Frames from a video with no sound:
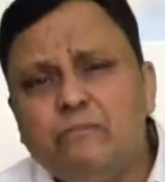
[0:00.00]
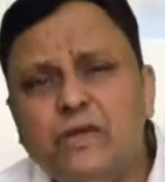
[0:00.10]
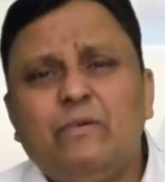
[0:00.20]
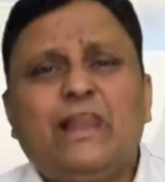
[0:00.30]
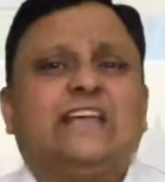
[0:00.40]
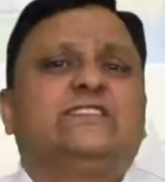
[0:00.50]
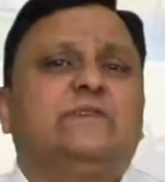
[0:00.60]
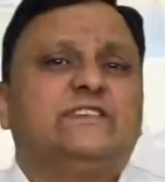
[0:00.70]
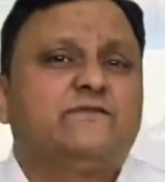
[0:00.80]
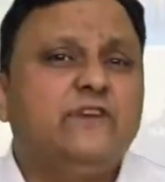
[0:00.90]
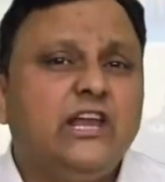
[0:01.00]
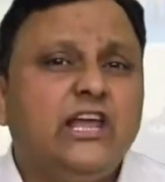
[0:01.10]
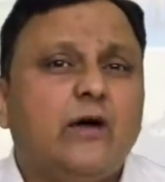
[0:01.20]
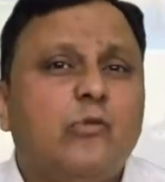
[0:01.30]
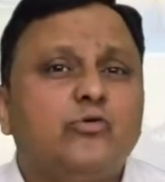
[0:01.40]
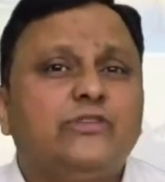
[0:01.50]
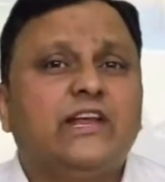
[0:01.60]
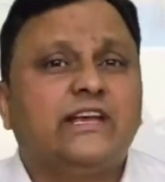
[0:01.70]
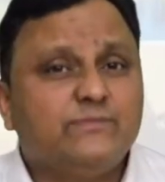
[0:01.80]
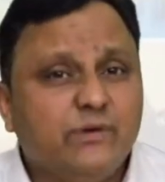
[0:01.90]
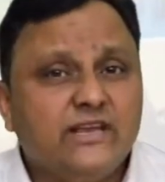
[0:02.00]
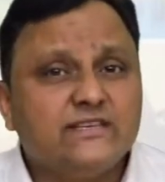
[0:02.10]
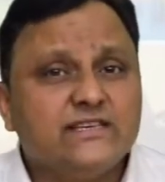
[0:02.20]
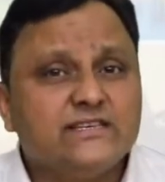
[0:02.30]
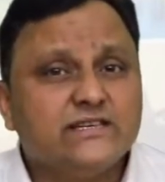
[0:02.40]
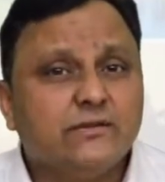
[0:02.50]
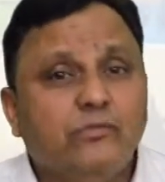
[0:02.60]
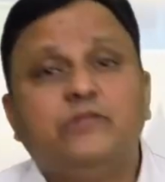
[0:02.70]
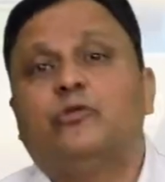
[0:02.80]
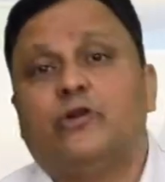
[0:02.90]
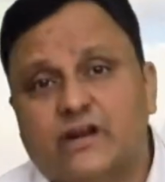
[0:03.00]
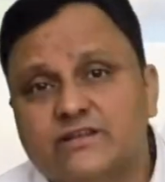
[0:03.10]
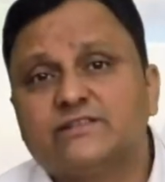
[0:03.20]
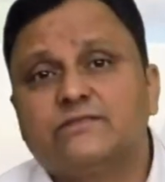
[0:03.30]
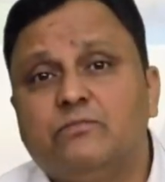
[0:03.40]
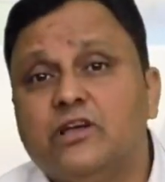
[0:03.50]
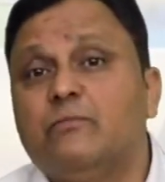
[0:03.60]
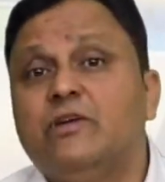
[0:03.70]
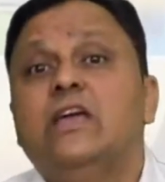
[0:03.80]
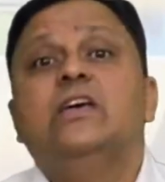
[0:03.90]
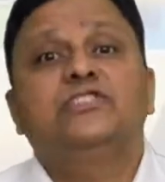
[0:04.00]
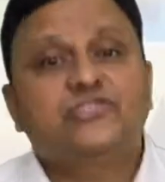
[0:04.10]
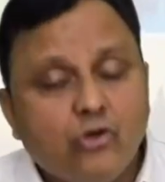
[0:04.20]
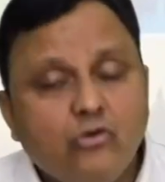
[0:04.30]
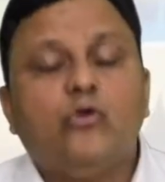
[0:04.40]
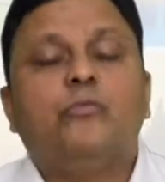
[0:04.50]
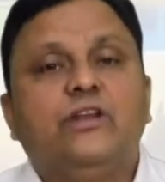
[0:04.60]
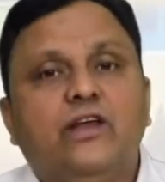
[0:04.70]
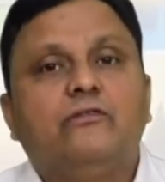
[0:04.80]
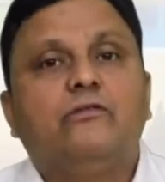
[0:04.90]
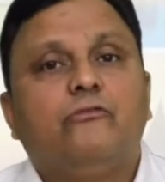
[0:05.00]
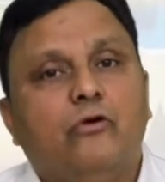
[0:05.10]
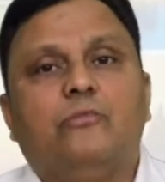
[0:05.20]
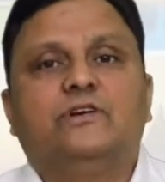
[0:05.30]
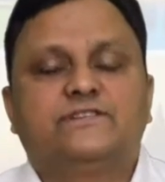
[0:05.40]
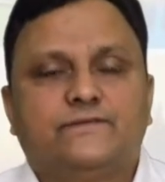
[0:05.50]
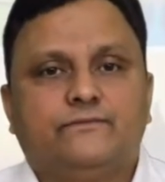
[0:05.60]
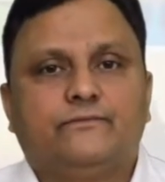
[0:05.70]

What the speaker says: people express freely about their experiences with products, becoming strong opinion formers.